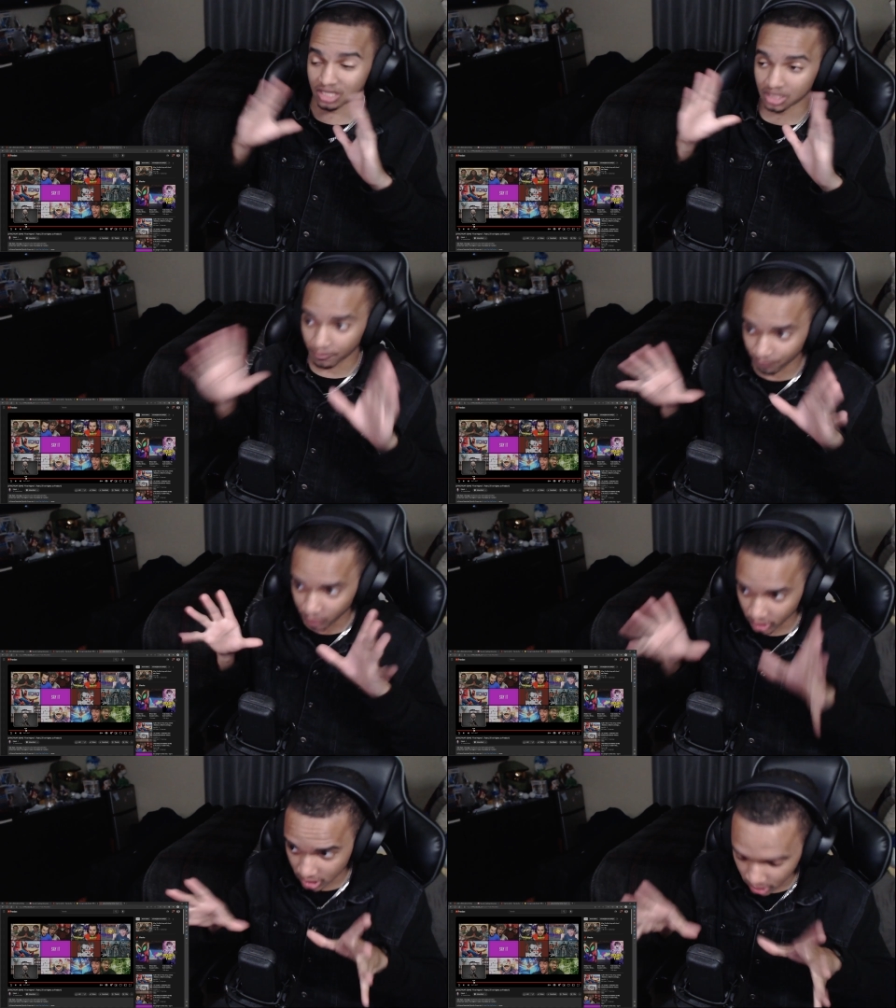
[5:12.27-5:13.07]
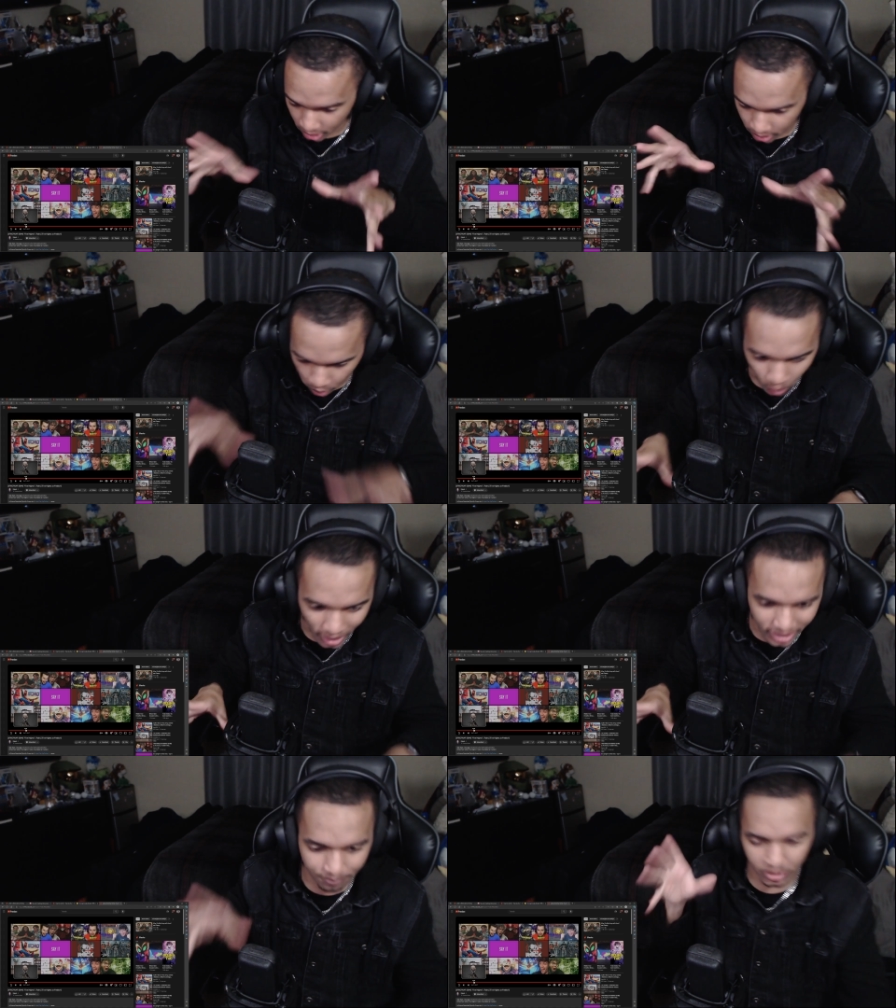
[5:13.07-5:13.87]
The the the, the
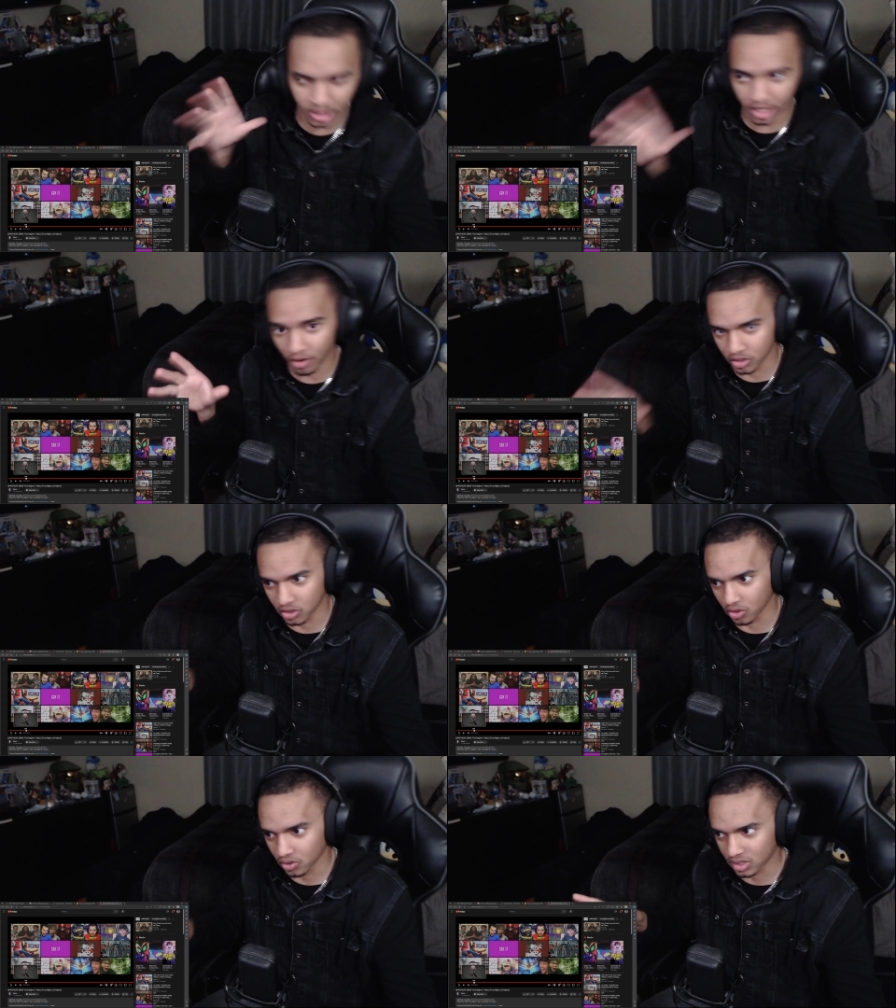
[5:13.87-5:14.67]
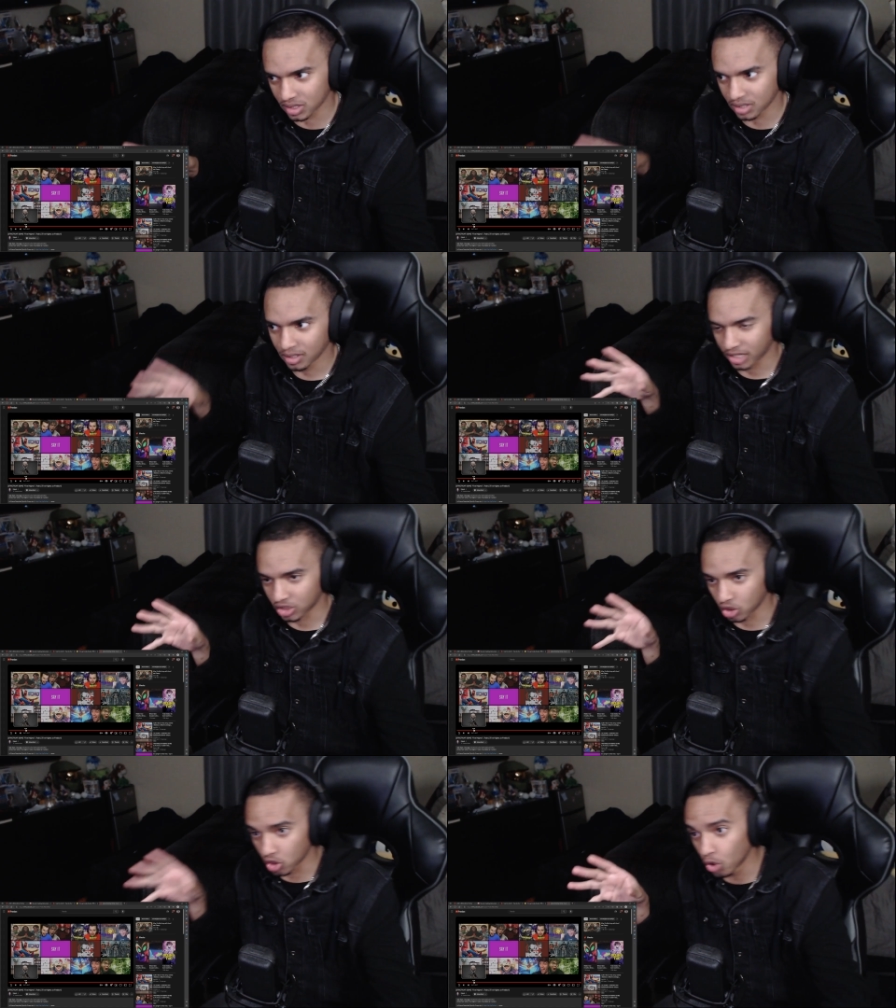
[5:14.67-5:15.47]
white characters, like
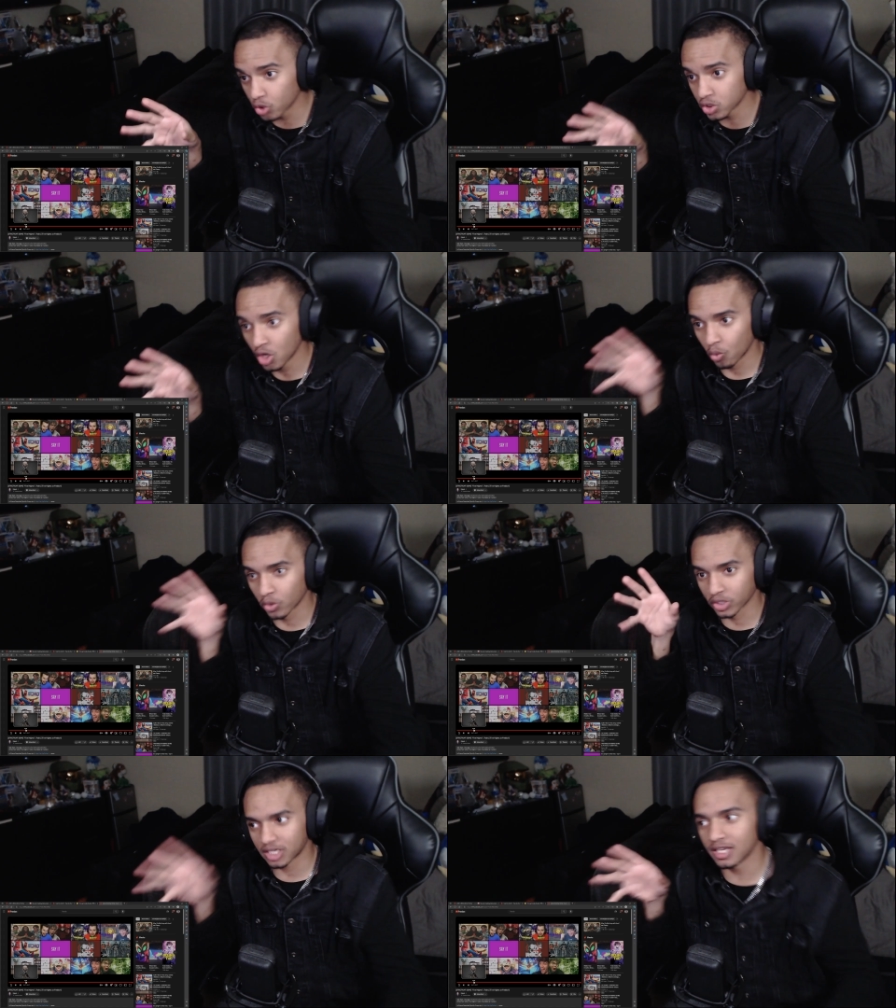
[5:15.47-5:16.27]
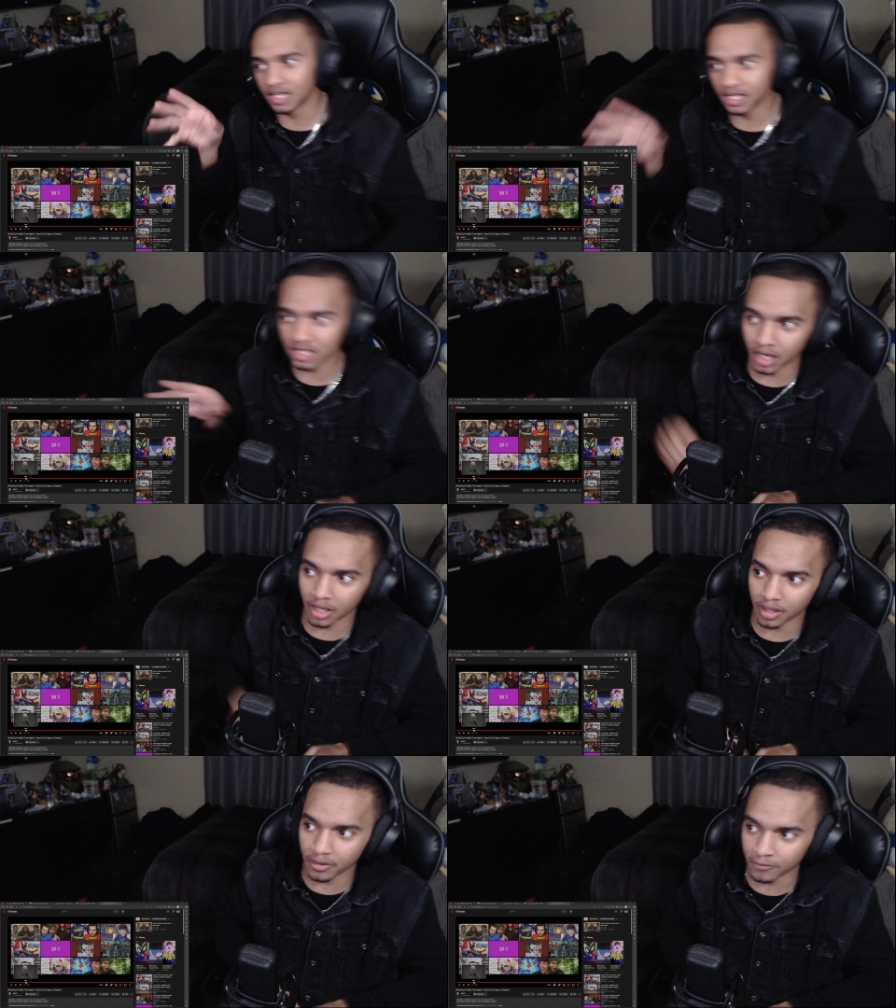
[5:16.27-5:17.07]
the ghosts, were the kids
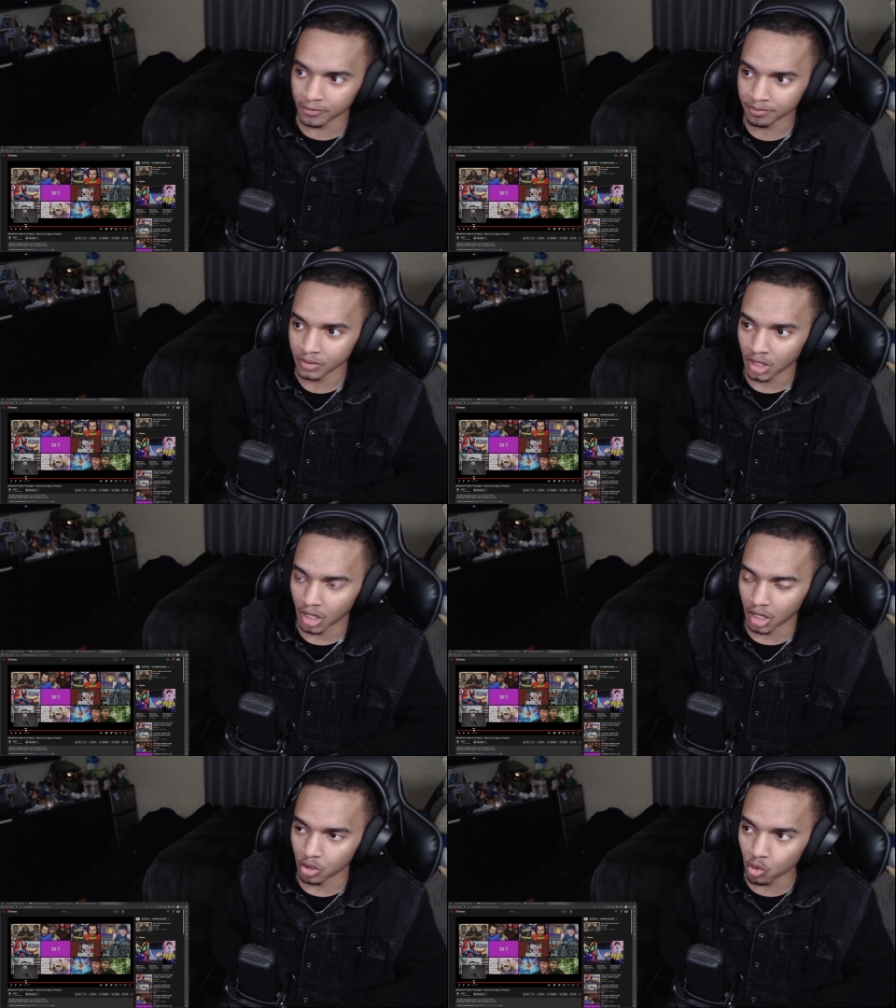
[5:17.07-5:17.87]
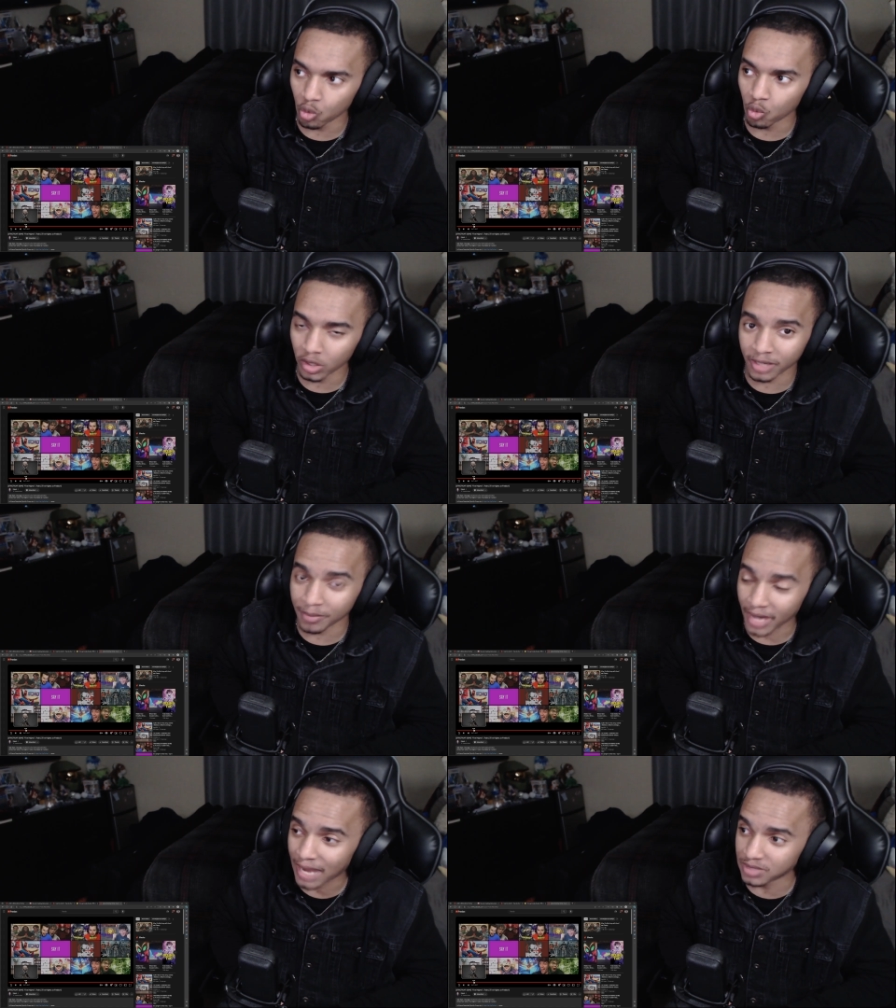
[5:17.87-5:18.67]
of uh, who
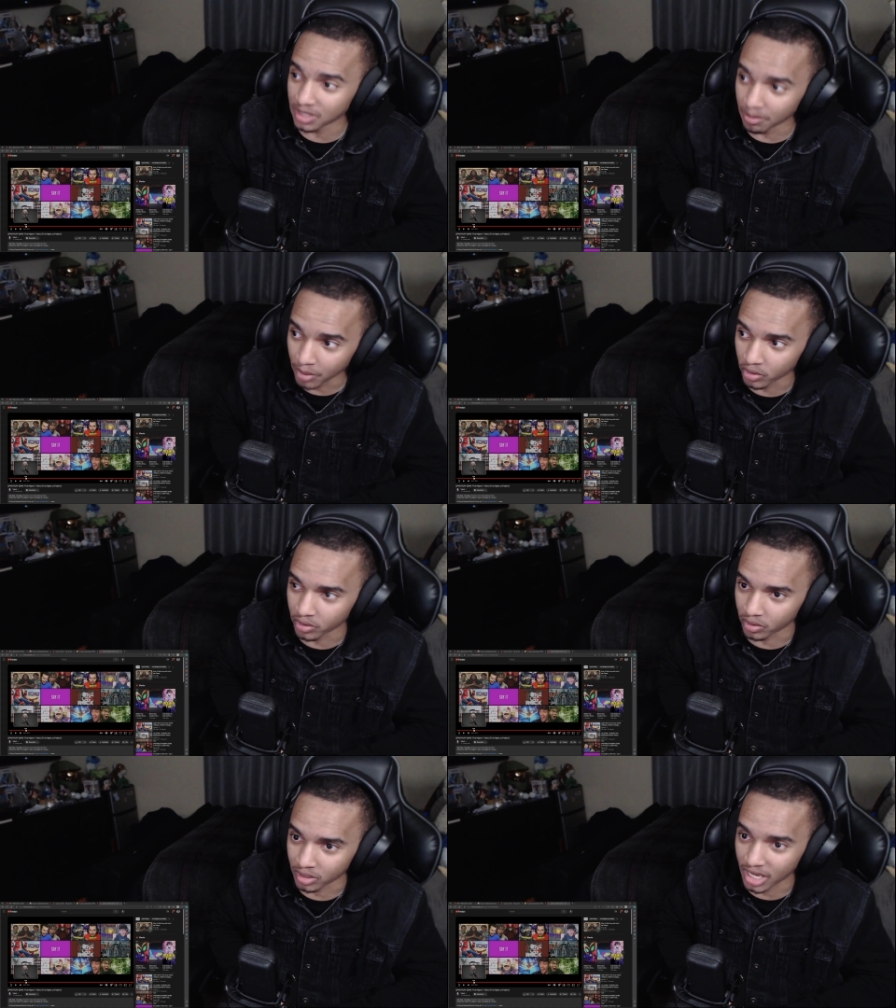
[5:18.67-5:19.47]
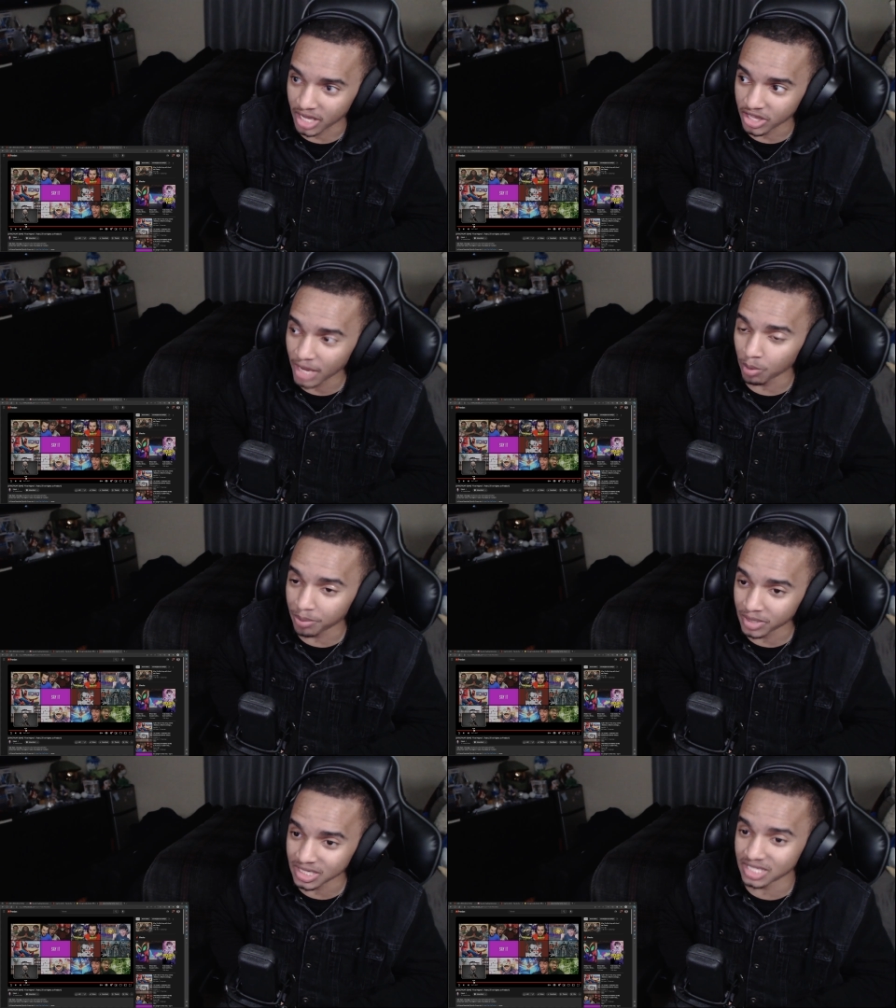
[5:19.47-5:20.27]
William Afton murdered, and they were
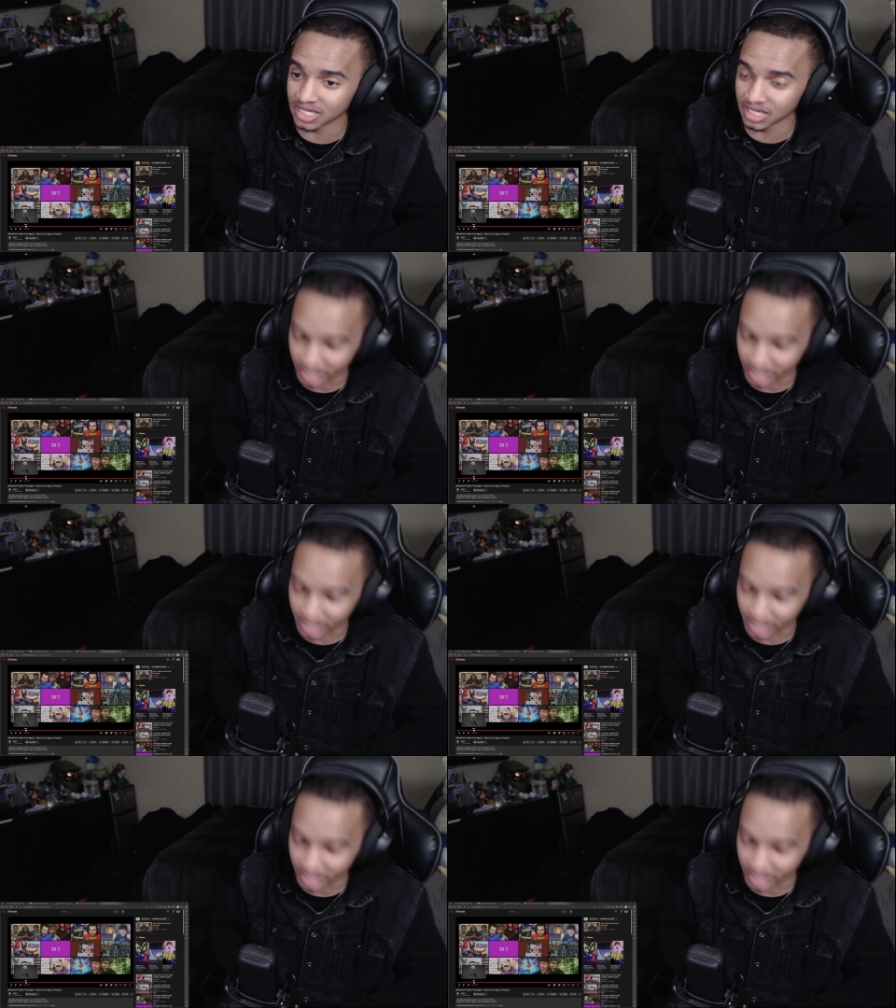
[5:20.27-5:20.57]
possessing the